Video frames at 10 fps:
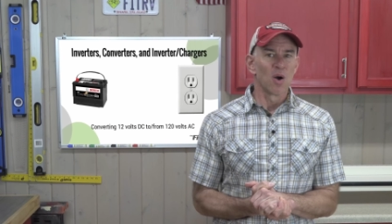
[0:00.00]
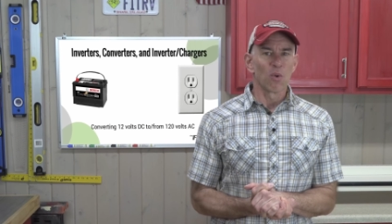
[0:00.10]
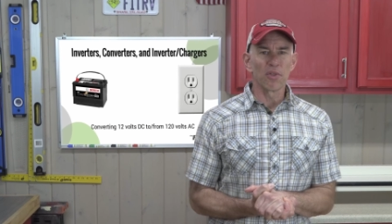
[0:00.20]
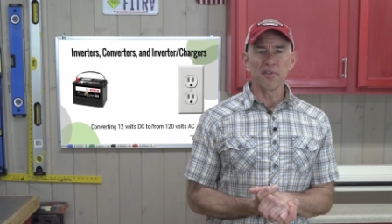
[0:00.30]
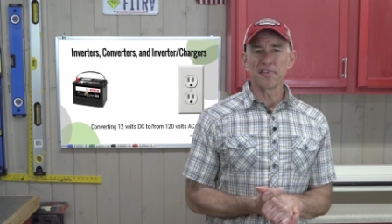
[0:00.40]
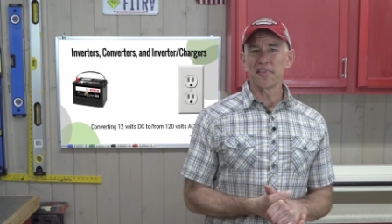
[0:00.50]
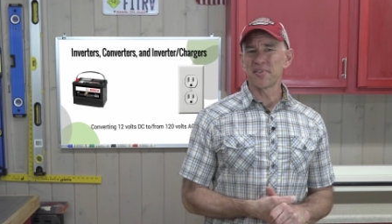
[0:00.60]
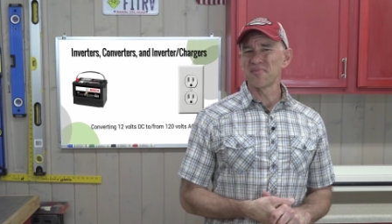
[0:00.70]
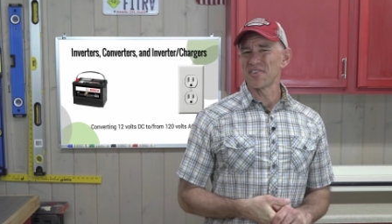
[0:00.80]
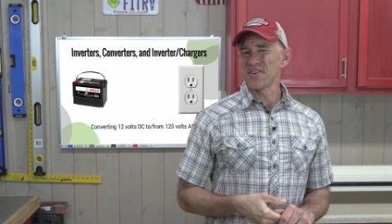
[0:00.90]
Well, those
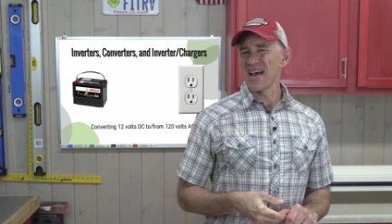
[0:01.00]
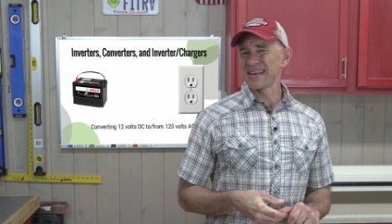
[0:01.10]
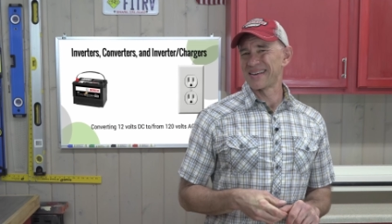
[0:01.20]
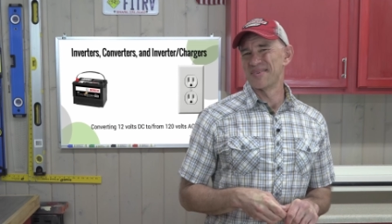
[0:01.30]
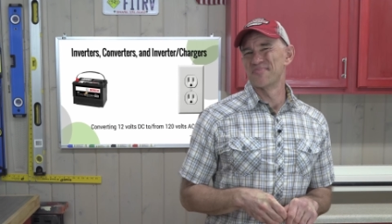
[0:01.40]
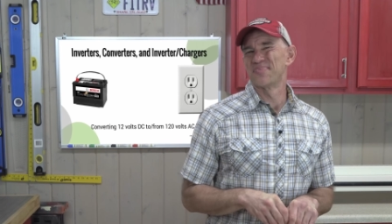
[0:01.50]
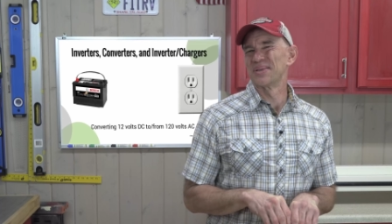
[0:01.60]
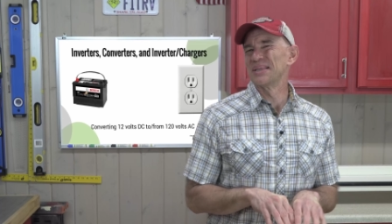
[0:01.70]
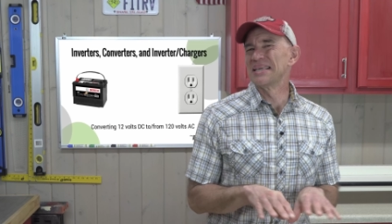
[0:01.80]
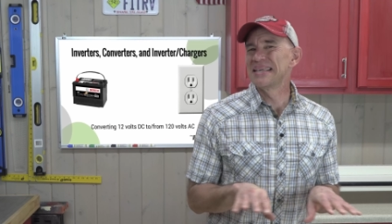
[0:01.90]
systems are not
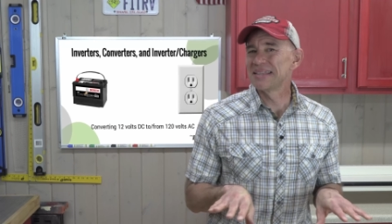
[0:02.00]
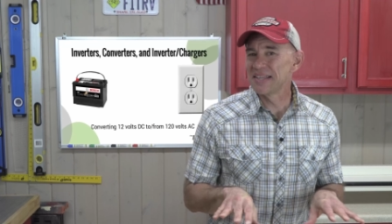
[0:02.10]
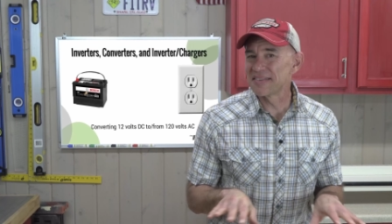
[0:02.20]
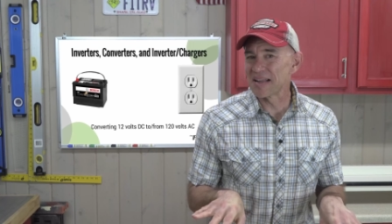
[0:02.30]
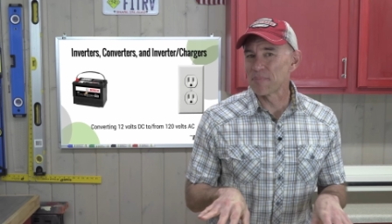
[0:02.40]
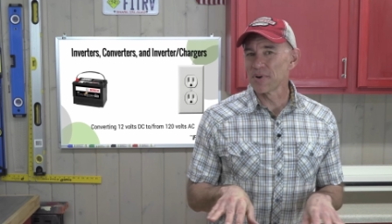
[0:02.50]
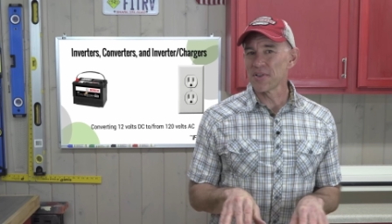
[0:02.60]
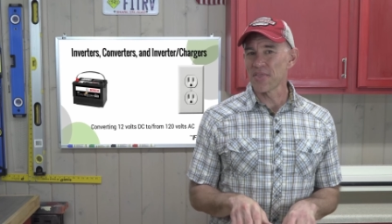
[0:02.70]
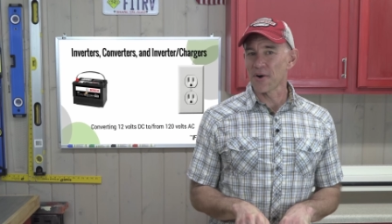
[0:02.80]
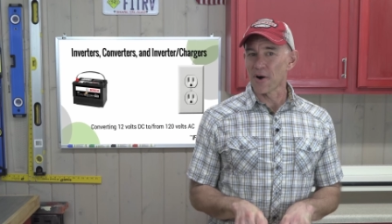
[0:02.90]
completely
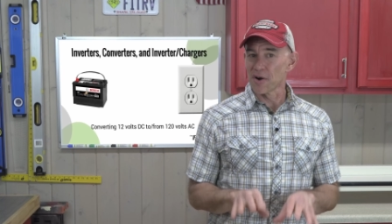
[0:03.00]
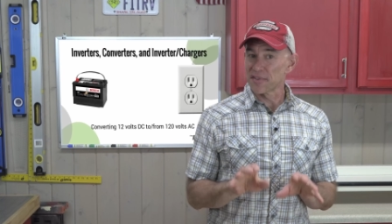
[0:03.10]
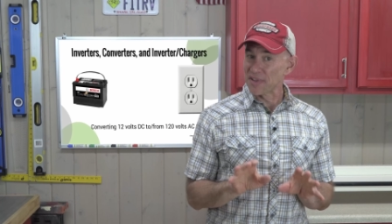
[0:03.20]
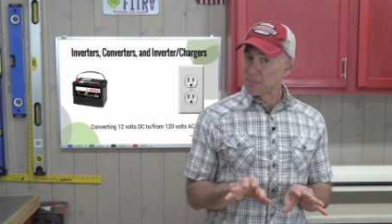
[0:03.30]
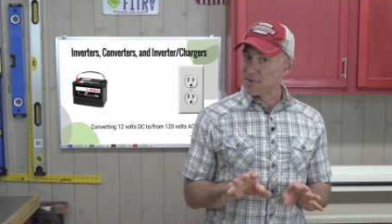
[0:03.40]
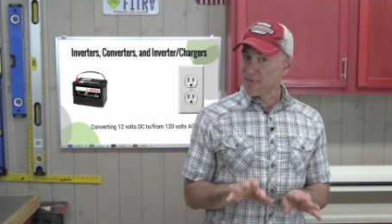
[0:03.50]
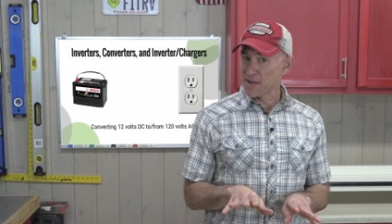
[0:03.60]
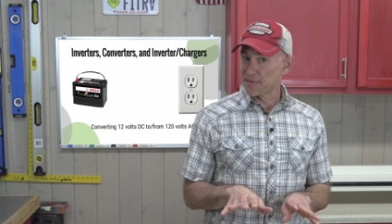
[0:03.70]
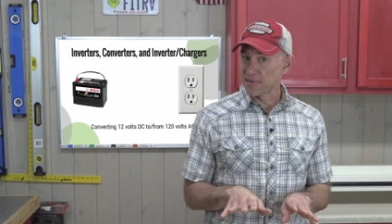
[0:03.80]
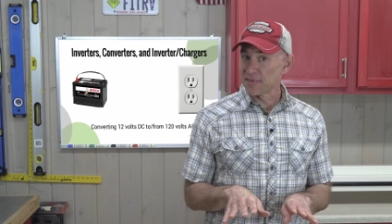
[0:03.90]
separate. There are some
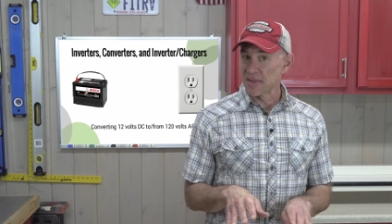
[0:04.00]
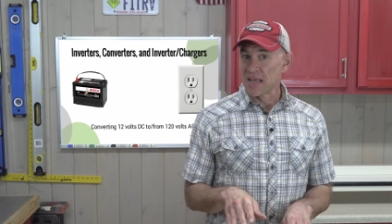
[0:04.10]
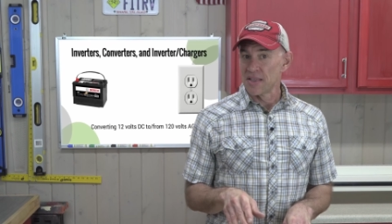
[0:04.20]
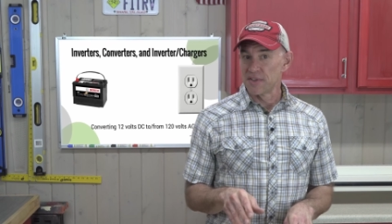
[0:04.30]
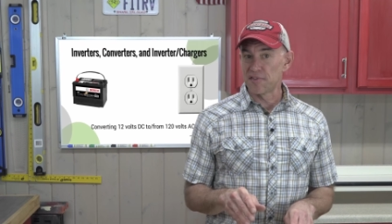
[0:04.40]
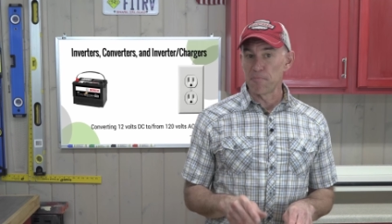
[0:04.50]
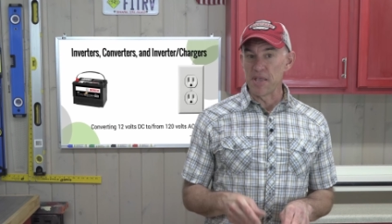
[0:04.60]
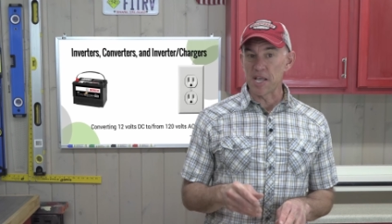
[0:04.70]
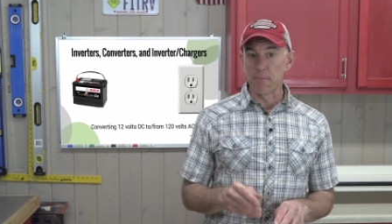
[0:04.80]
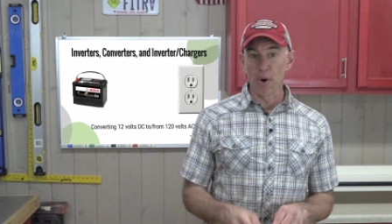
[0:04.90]
devices that
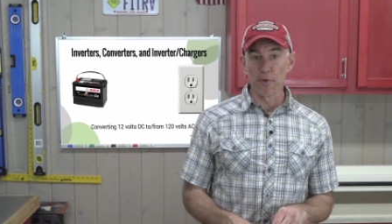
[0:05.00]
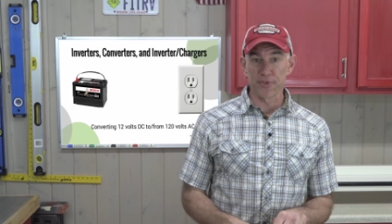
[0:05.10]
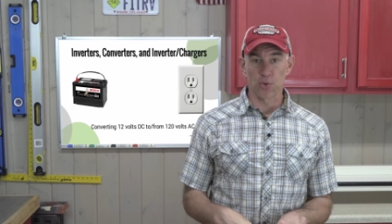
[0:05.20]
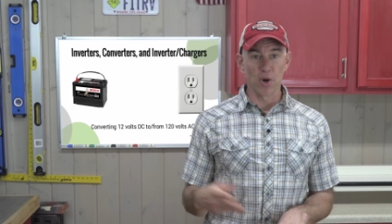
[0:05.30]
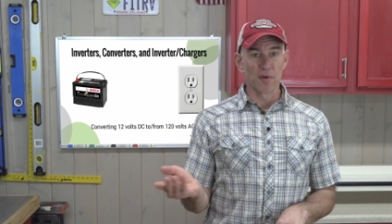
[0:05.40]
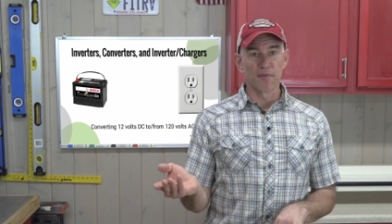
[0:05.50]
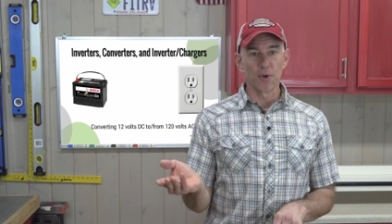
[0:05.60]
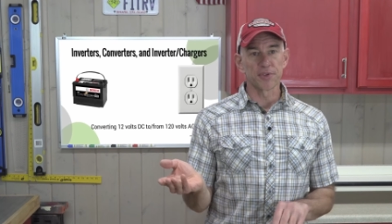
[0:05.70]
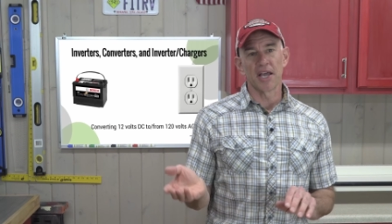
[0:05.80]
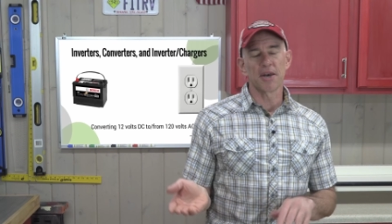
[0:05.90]
speak both 12
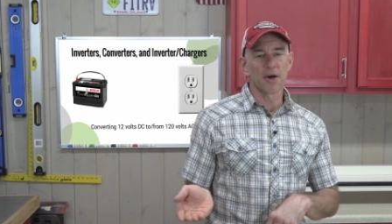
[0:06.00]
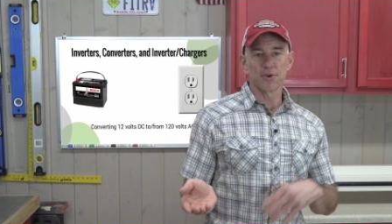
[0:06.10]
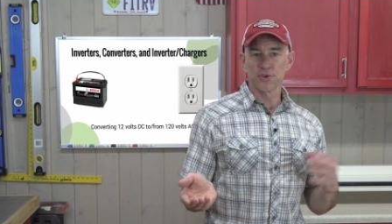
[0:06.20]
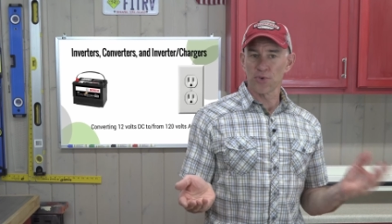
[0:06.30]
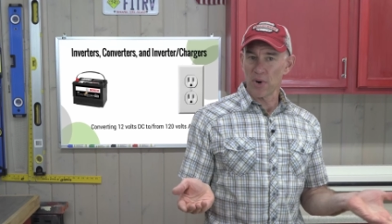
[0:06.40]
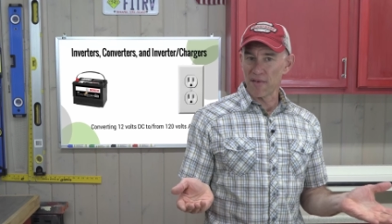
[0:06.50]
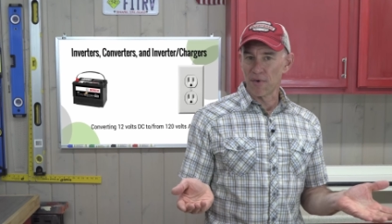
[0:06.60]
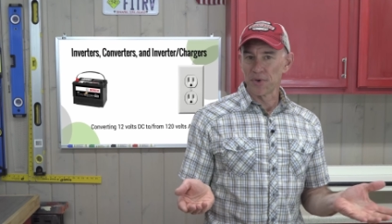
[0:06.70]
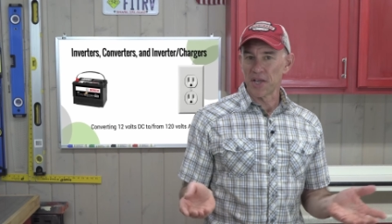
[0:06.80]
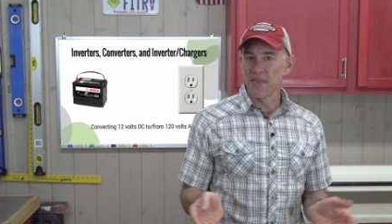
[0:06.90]
volt and 120
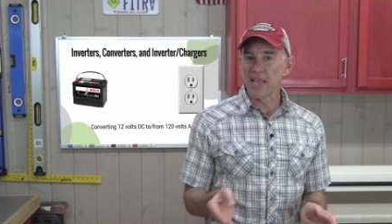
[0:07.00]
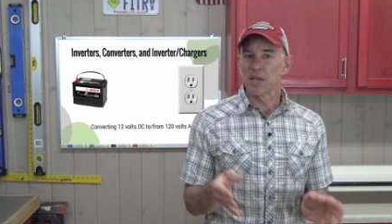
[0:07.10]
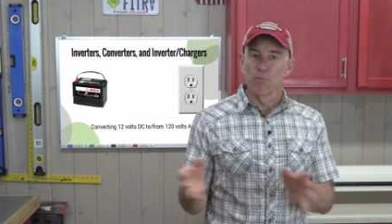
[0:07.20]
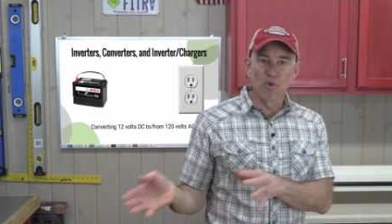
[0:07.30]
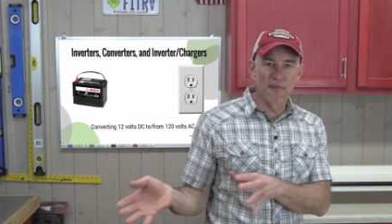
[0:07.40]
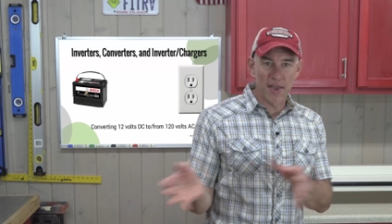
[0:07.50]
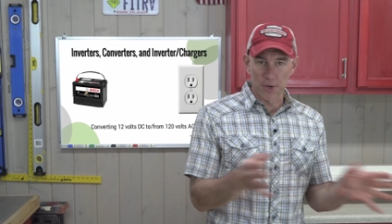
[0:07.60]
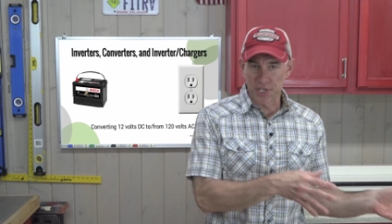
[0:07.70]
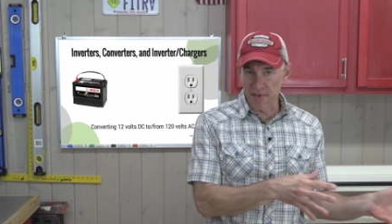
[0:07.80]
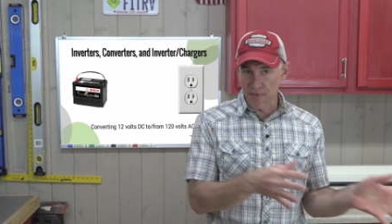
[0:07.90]
volt, and they can move
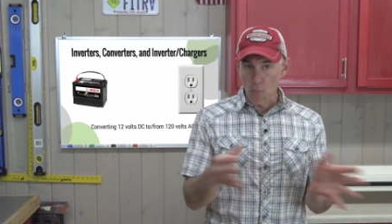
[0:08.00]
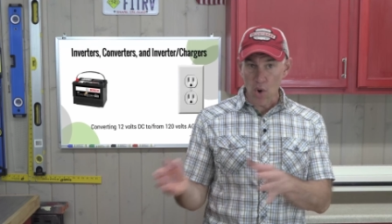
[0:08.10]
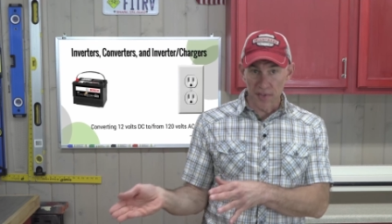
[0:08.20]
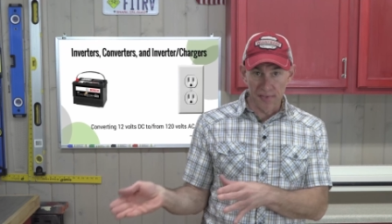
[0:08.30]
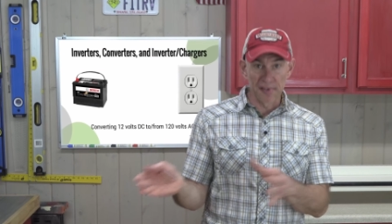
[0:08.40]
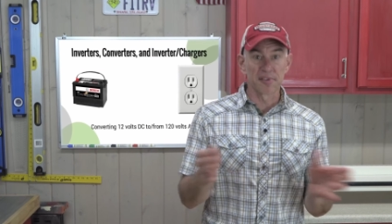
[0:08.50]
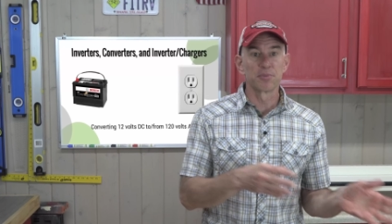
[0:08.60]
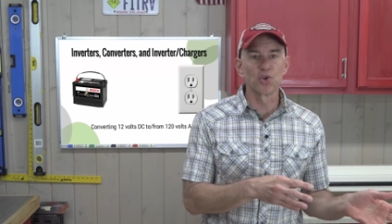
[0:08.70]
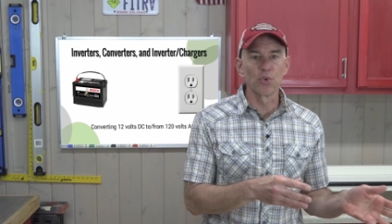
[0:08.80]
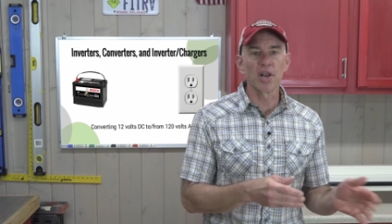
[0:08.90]
energy from one system
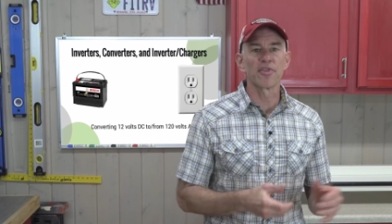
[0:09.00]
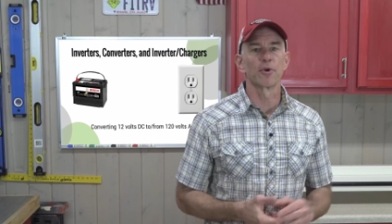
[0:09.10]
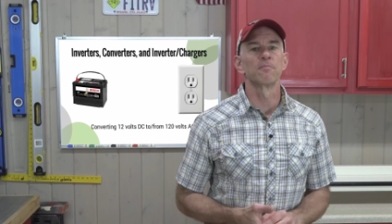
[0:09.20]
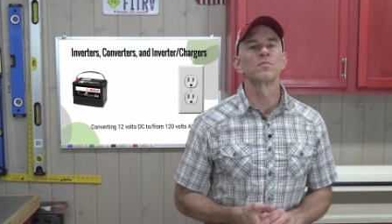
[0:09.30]
to another.